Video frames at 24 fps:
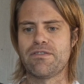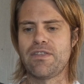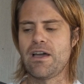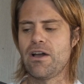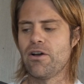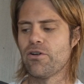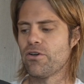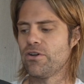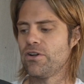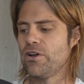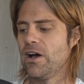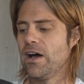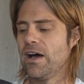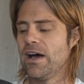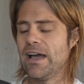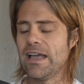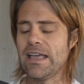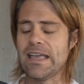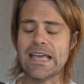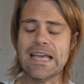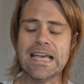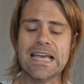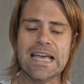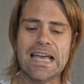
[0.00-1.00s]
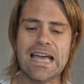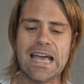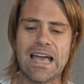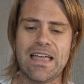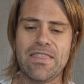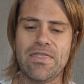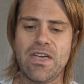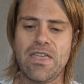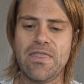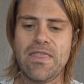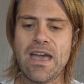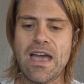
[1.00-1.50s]
they are on a high.
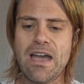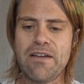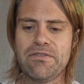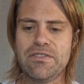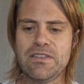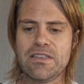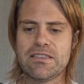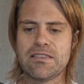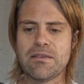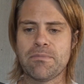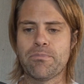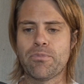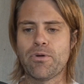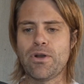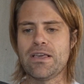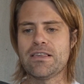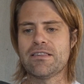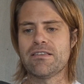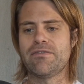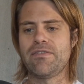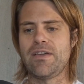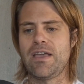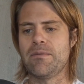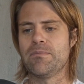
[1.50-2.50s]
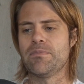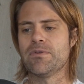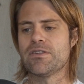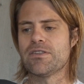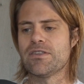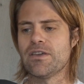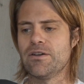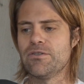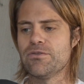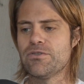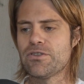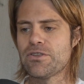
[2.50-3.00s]
And then they have these depressive
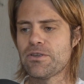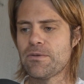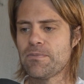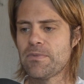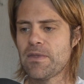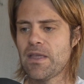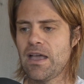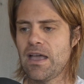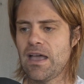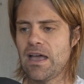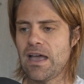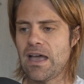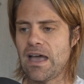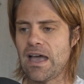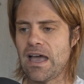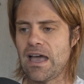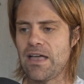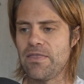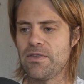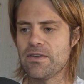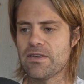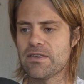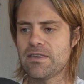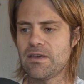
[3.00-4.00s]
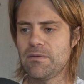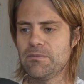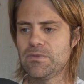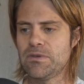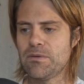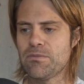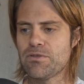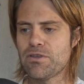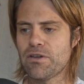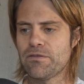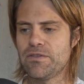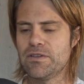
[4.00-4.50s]
episodes. And the
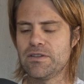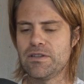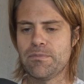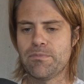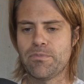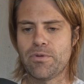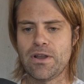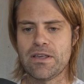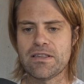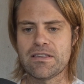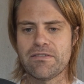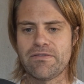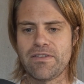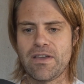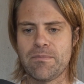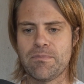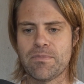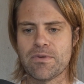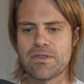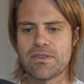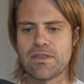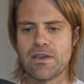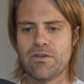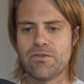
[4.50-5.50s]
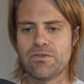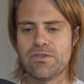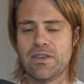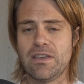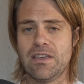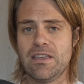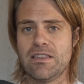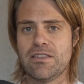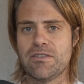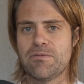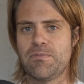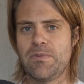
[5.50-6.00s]
symptoms of the depressive episode
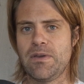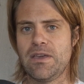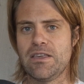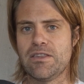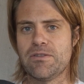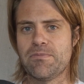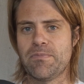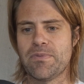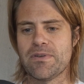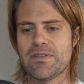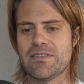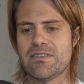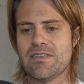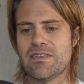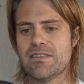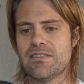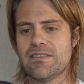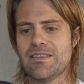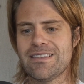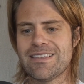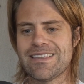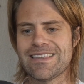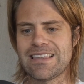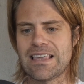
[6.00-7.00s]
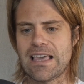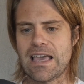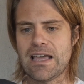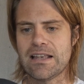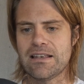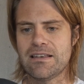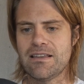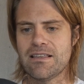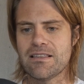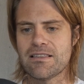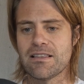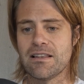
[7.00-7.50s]
is persistent
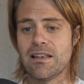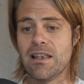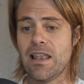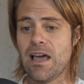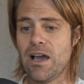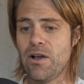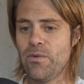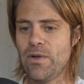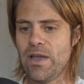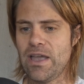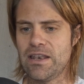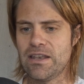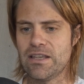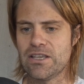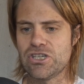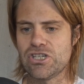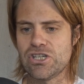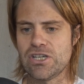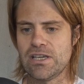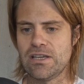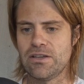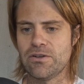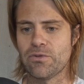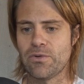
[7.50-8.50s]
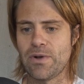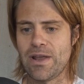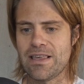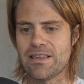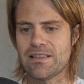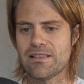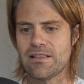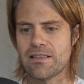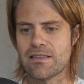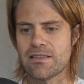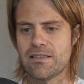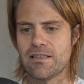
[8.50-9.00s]
sadness, low energy,
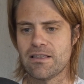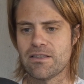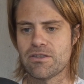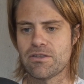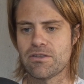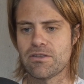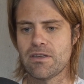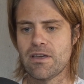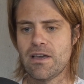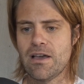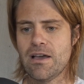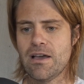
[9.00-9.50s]
restlessness,